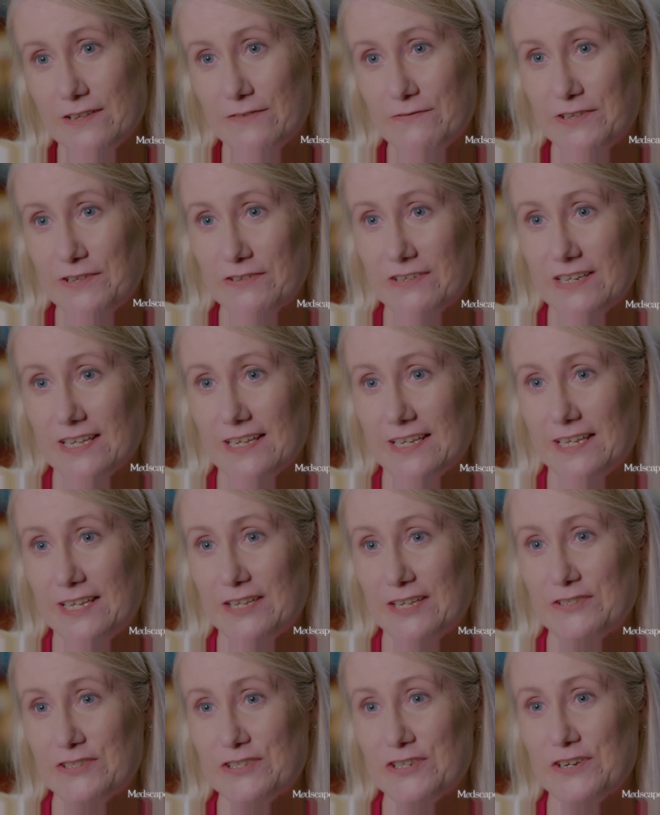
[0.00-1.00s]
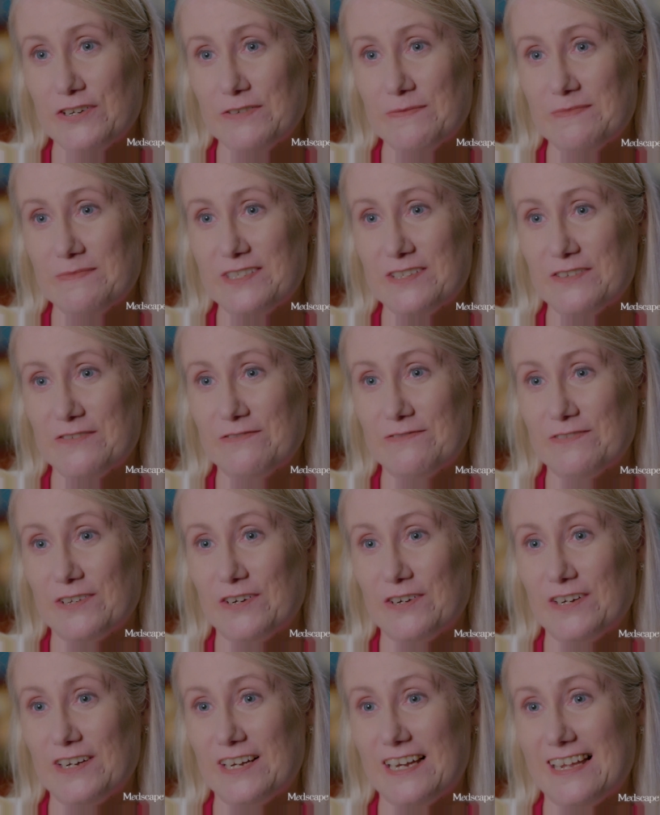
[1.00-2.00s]
if you like, in terms of
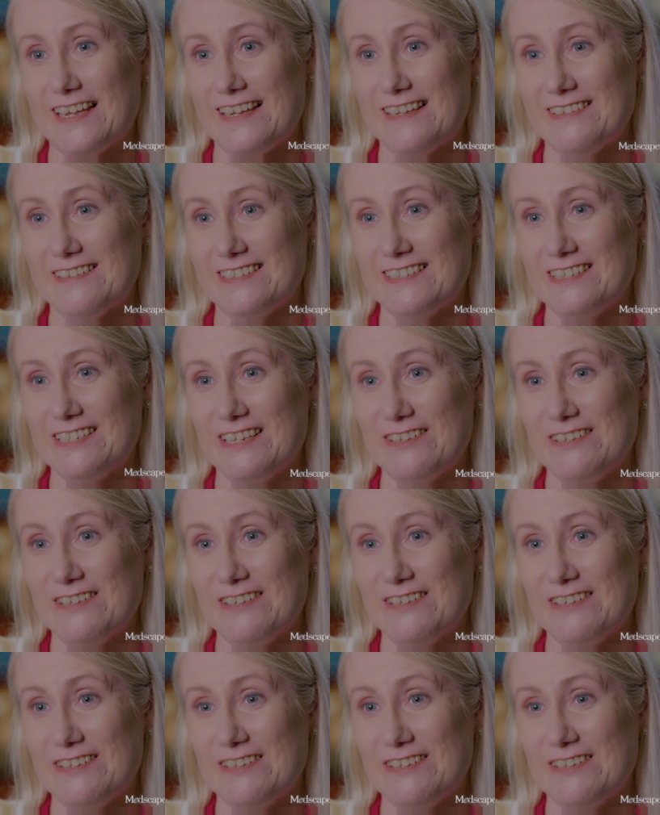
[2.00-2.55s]
uh,